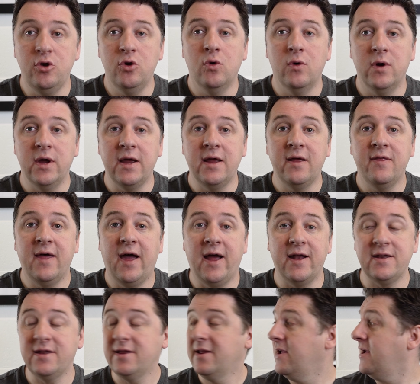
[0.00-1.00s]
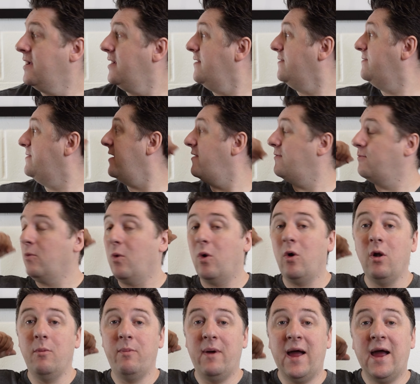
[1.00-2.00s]
knowing that this
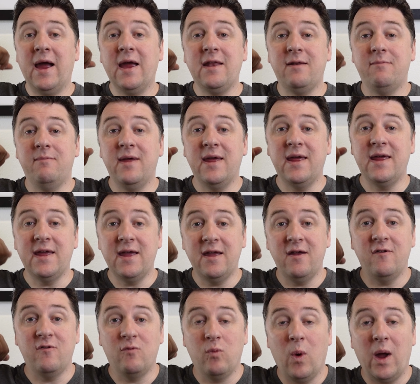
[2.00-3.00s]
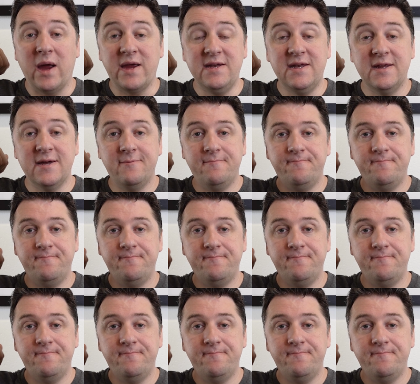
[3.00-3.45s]
wall behind me is white,